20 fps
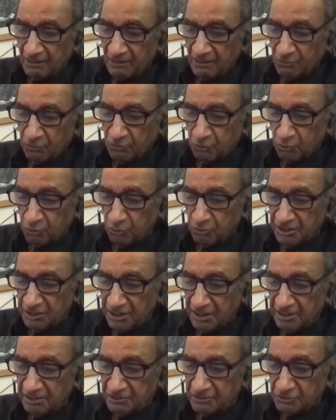who
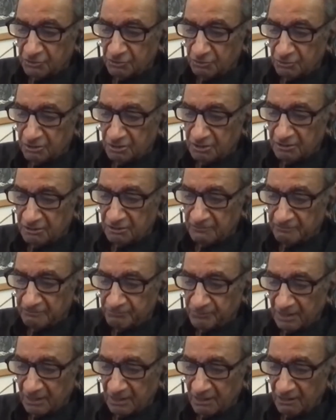need
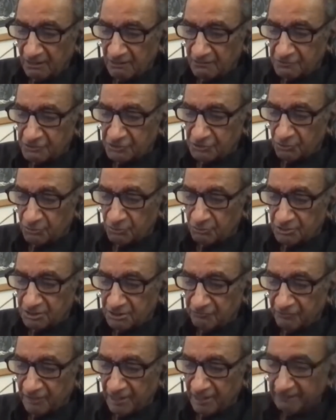to
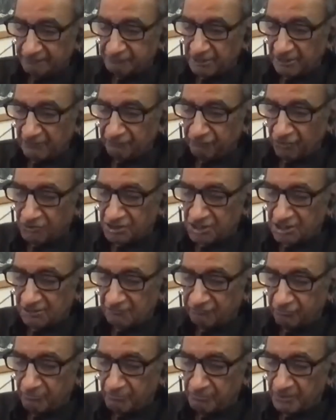develop their fossil,
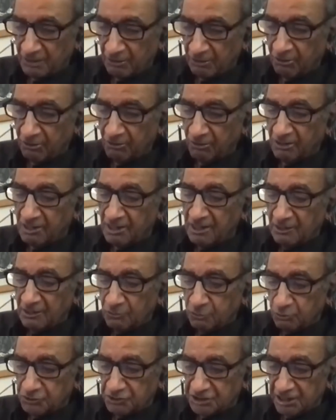or who
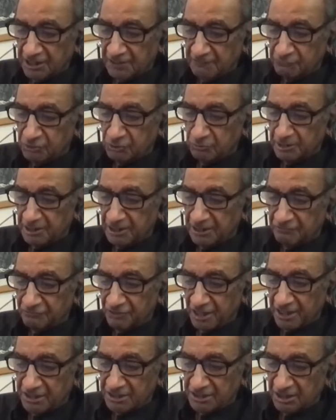seem to be
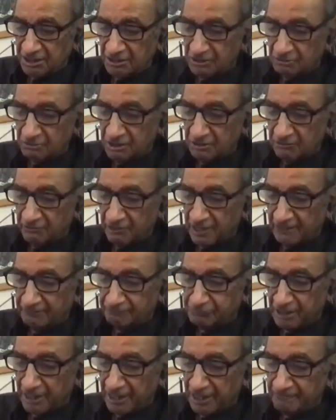racing to develop
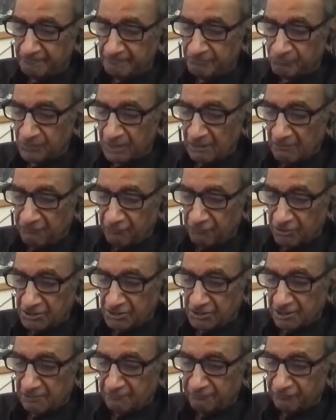their
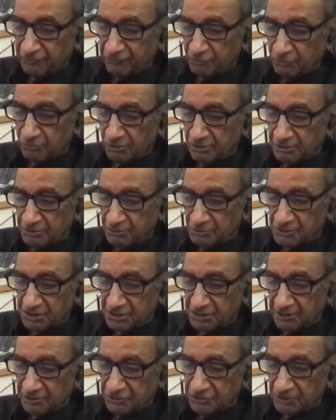fossil fuel
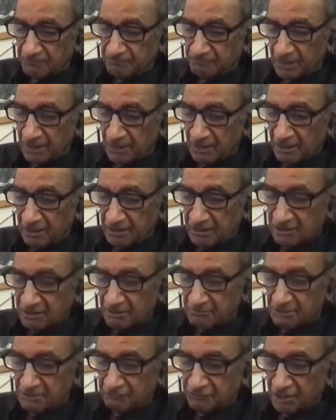usage in terms
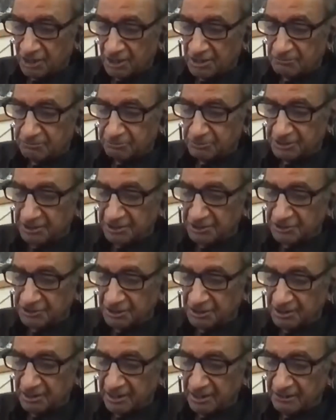of transportation
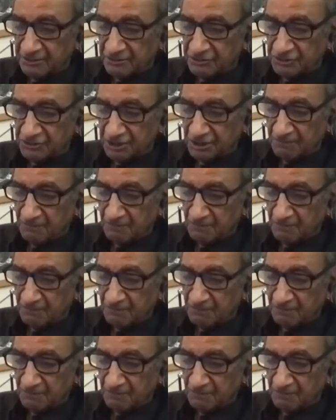and energy.